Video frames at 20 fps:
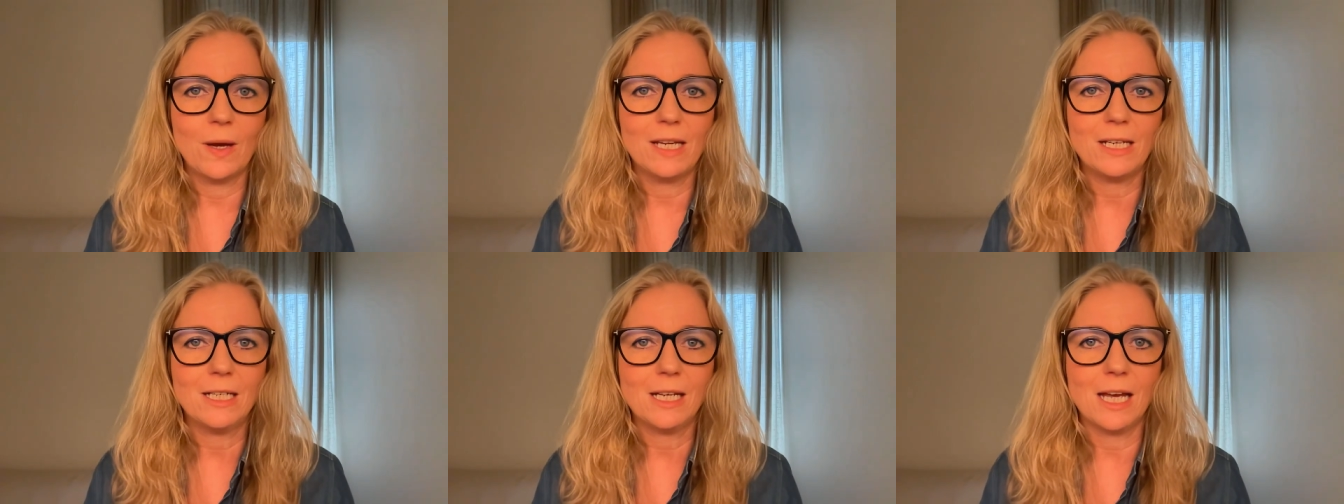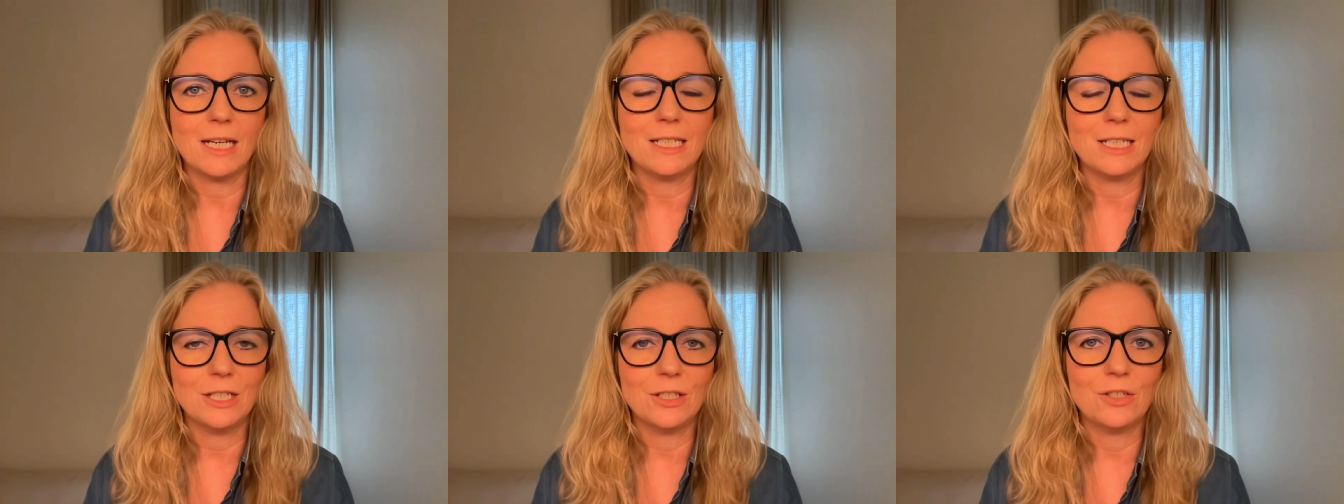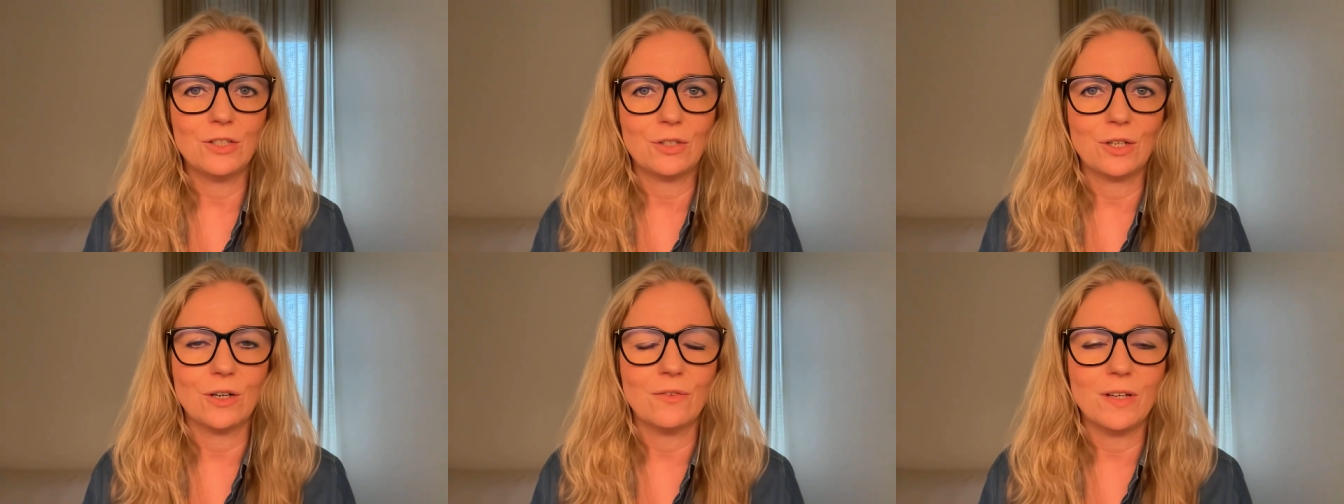I did
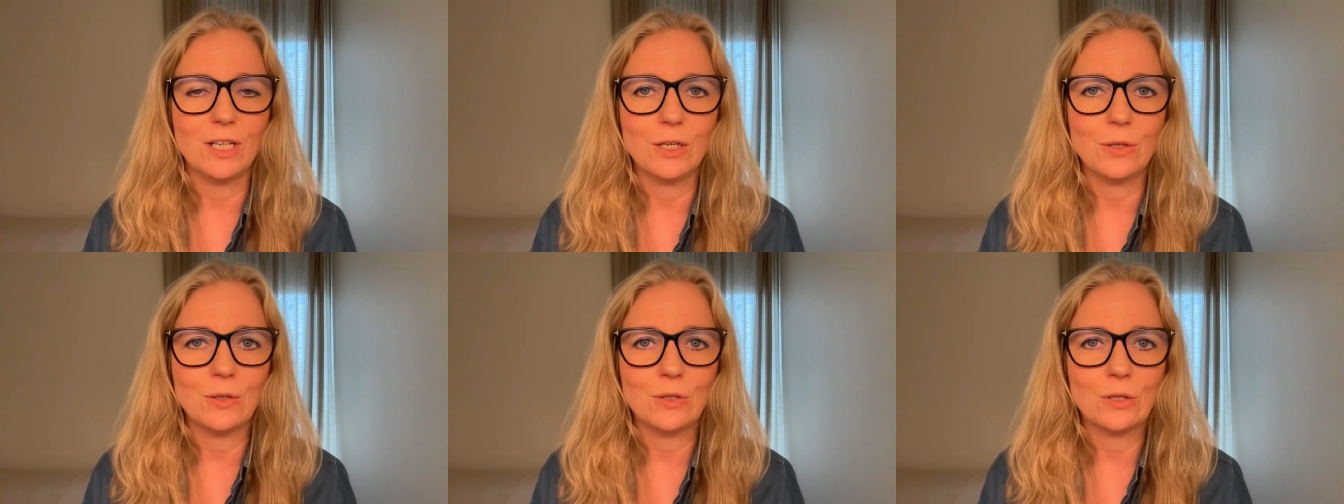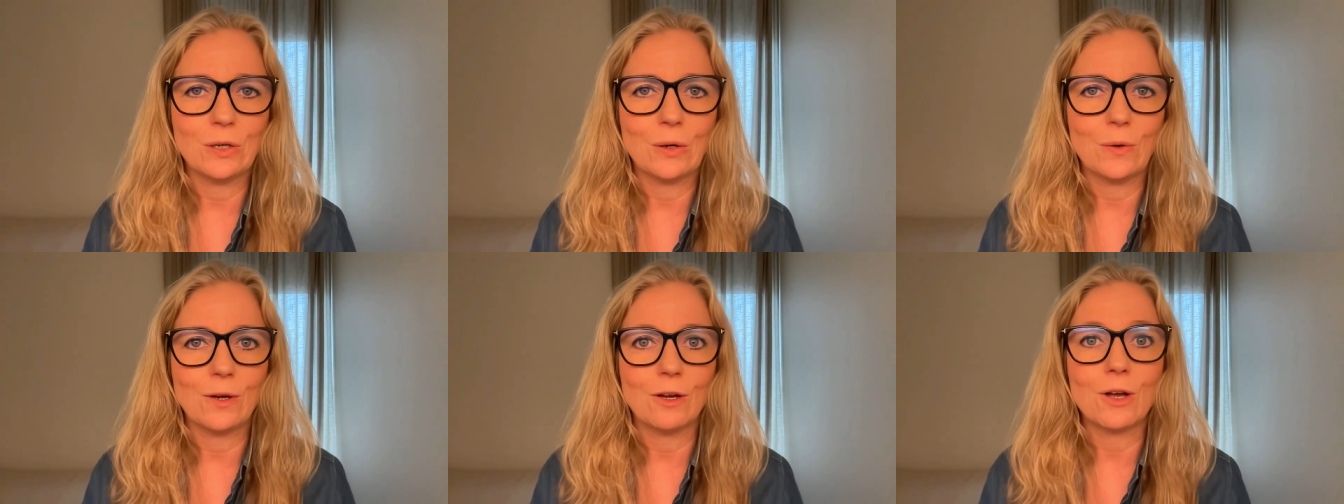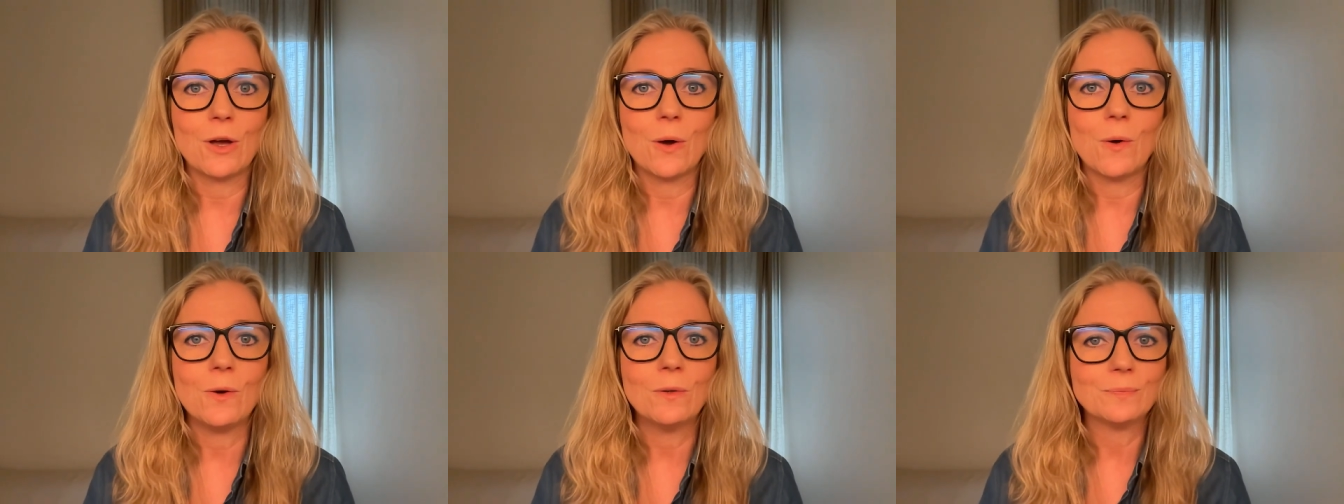a survey not so long
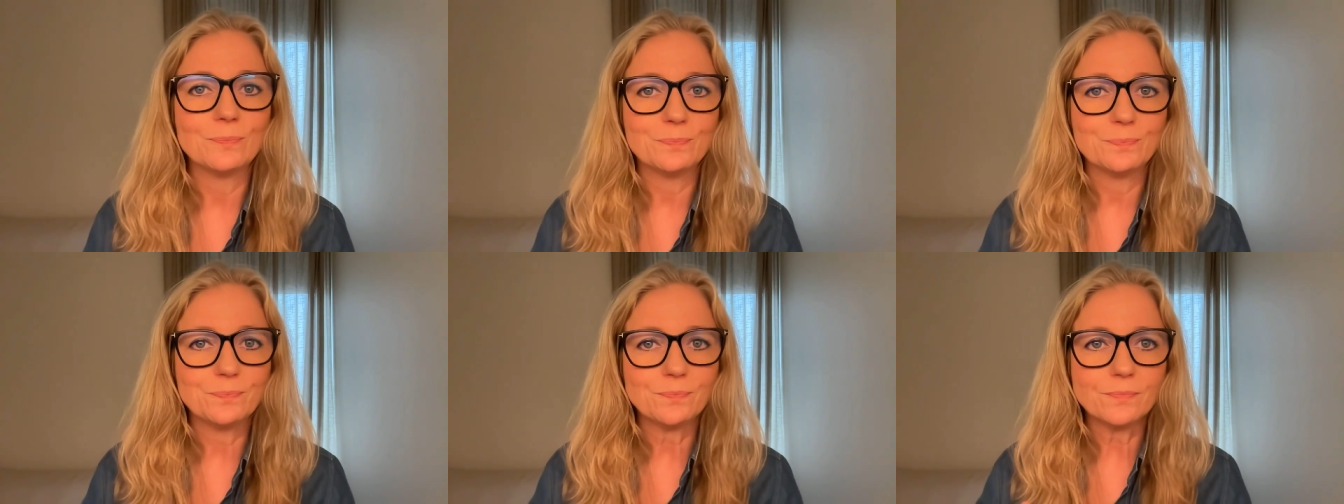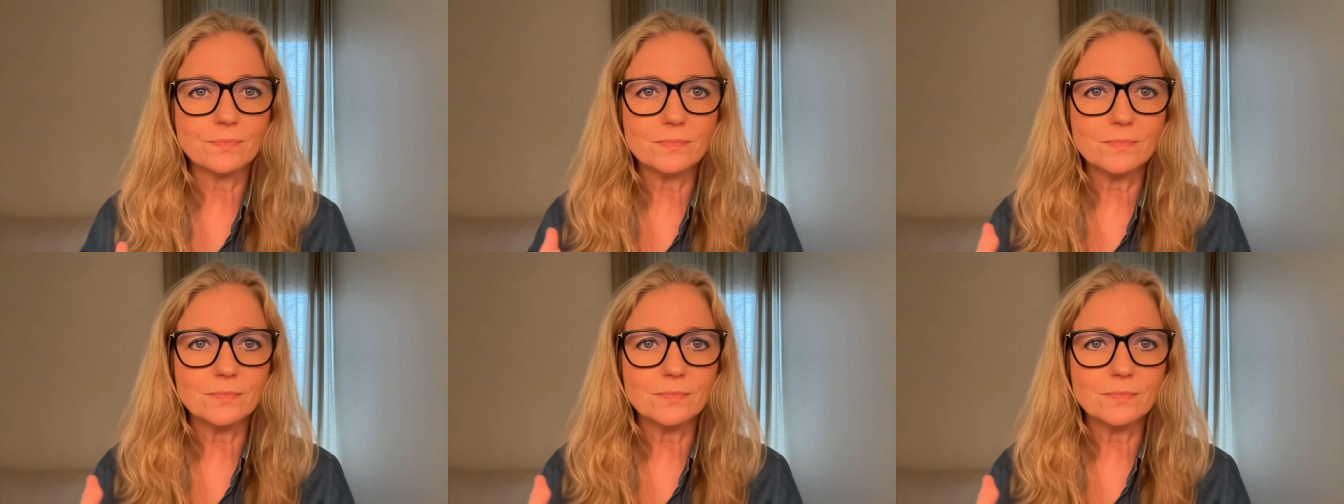ago.